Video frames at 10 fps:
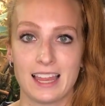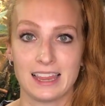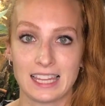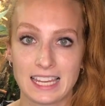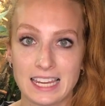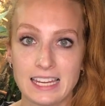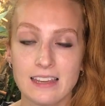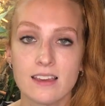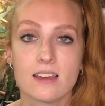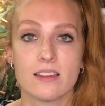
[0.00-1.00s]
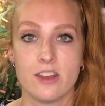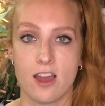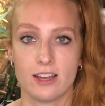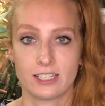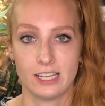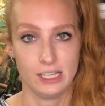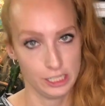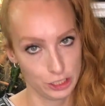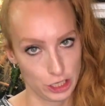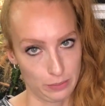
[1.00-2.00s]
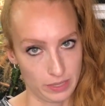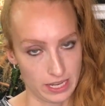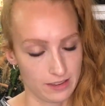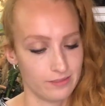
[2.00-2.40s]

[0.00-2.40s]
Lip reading: lean, not chubby.